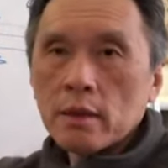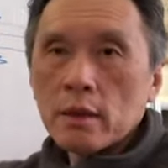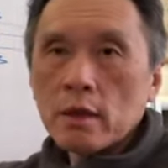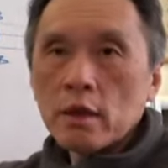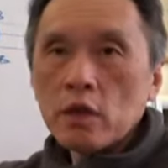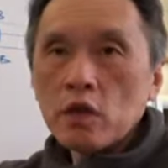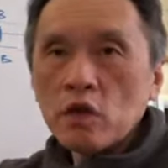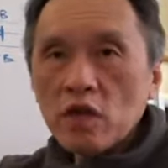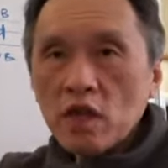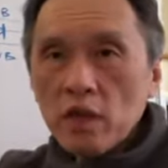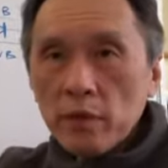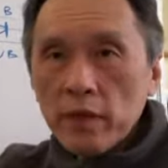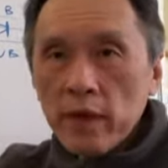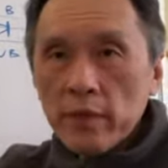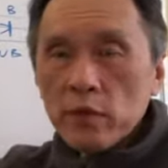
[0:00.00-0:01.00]
You give
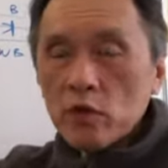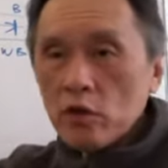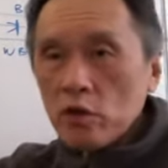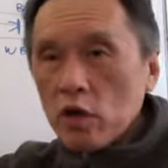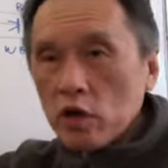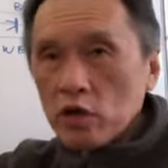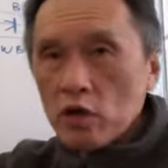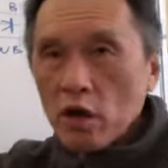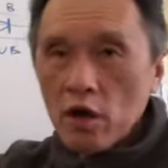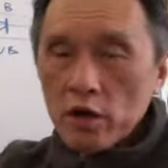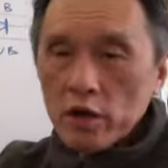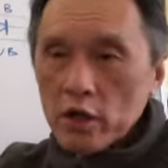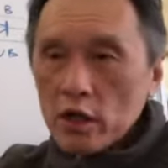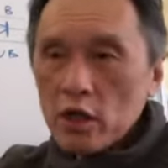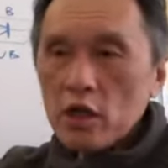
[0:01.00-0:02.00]
that to your
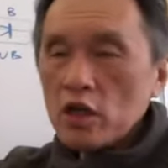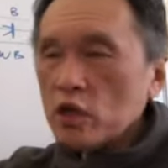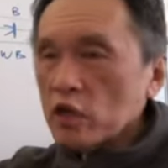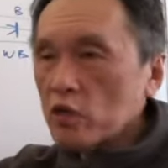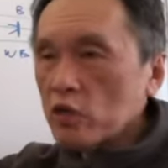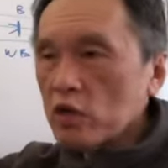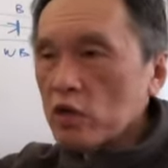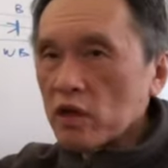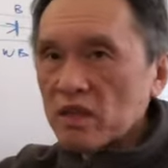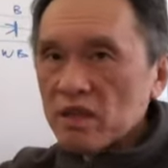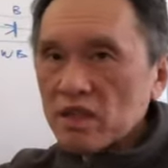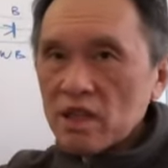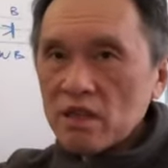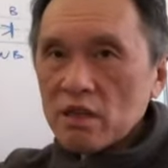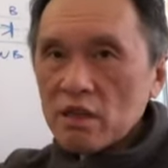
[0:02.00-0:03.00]
daughter, to your
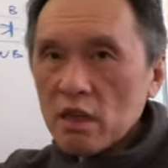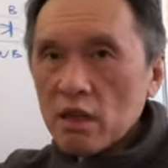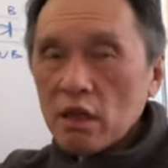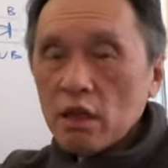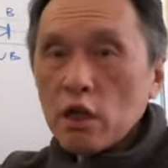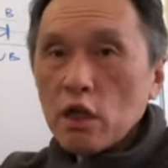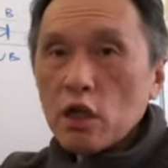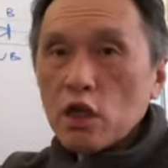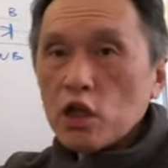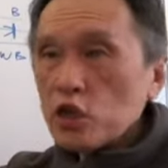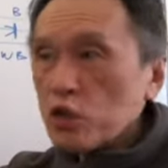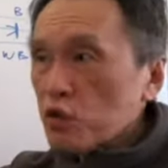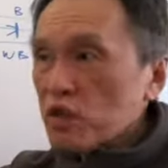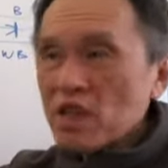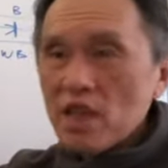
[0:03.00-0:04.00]
sister,
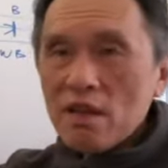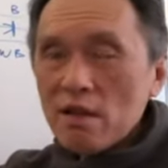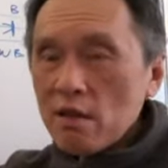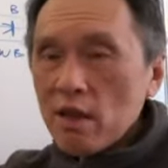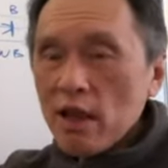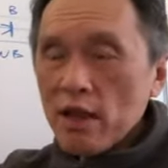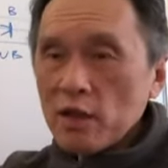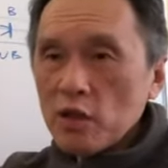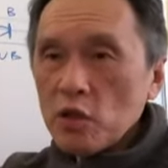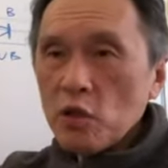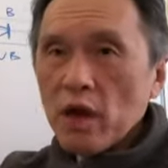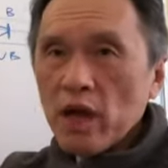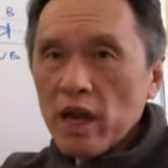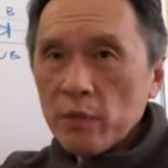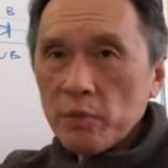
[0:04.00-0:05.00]
you think that you are
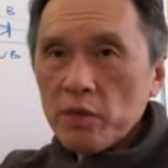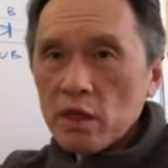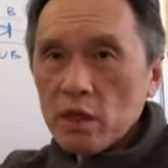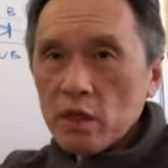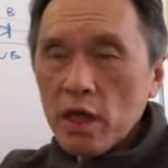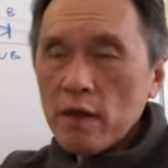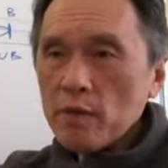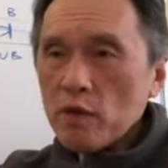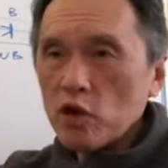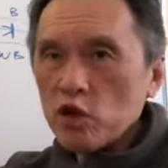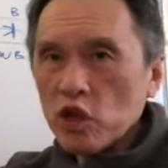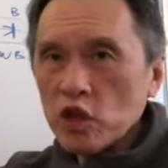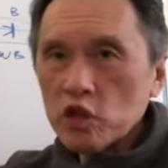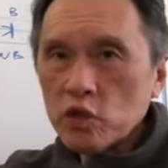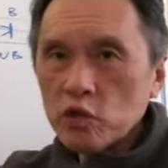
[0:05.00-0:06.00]
helping them or you're
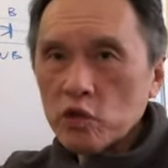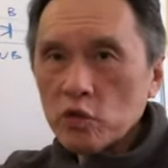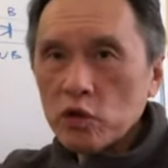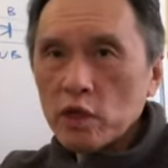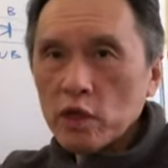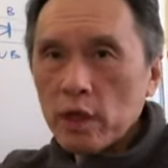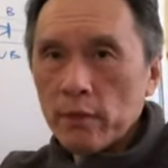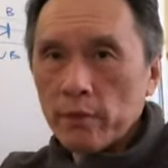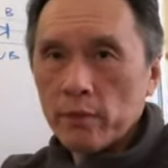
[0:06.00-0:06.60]
screwing them?